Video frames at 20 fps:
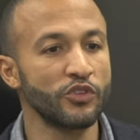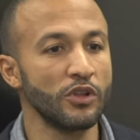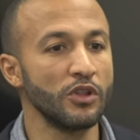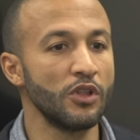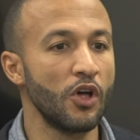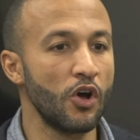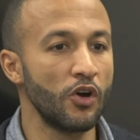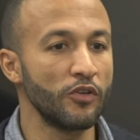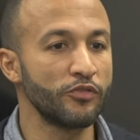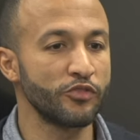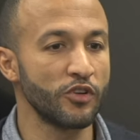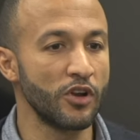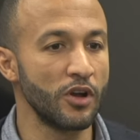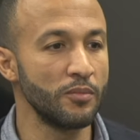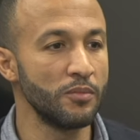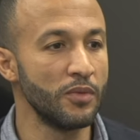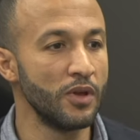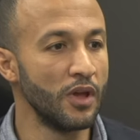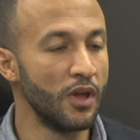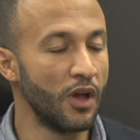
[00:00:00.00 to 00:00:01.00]
a law
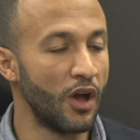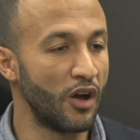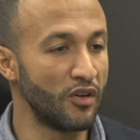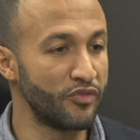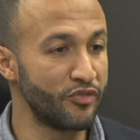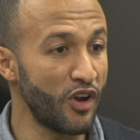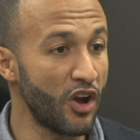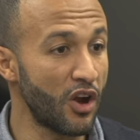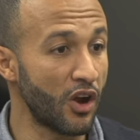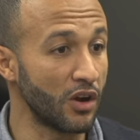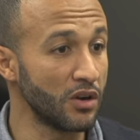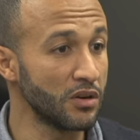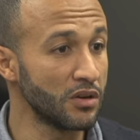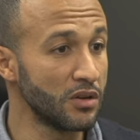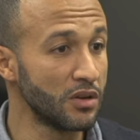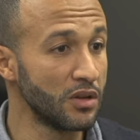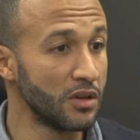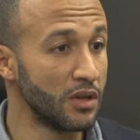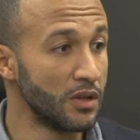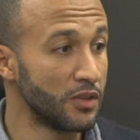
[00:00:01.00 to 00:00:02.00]
from afar,
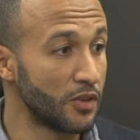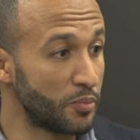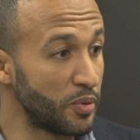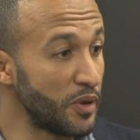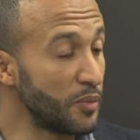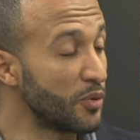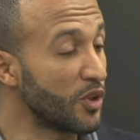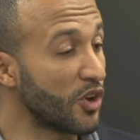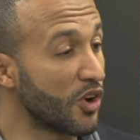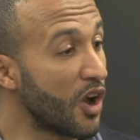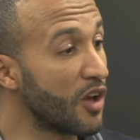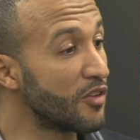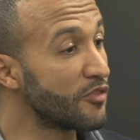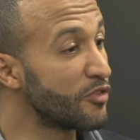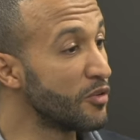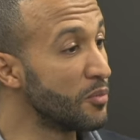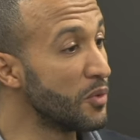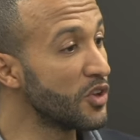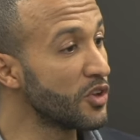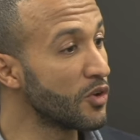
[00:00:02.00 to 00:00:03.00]
the people are
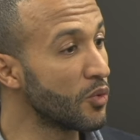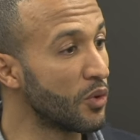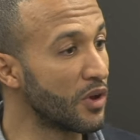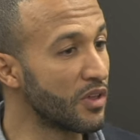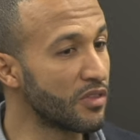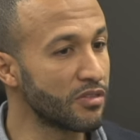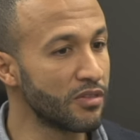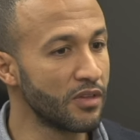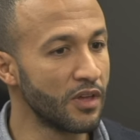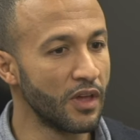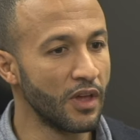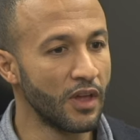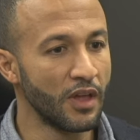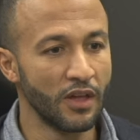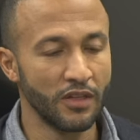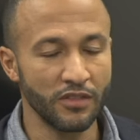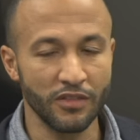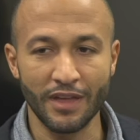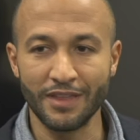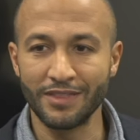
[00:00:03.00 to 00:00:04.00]
unfamiliar with,
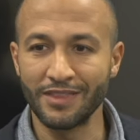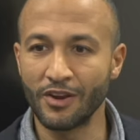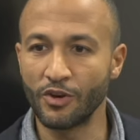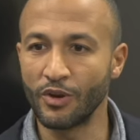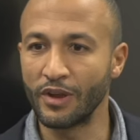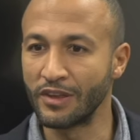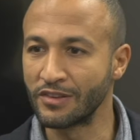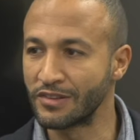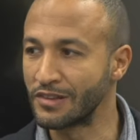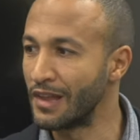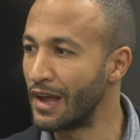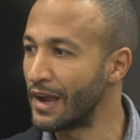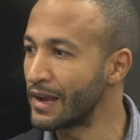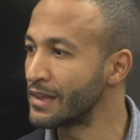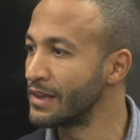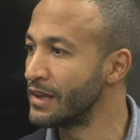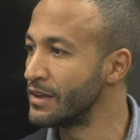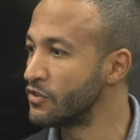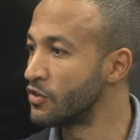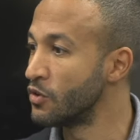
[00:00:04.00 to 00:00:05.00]
then there is
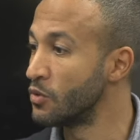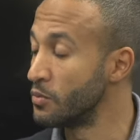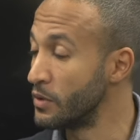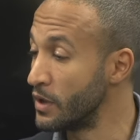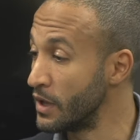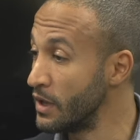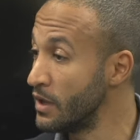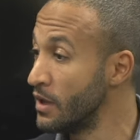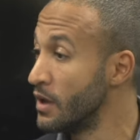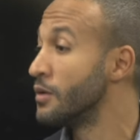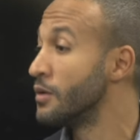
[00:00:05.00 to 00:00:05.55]
likely to be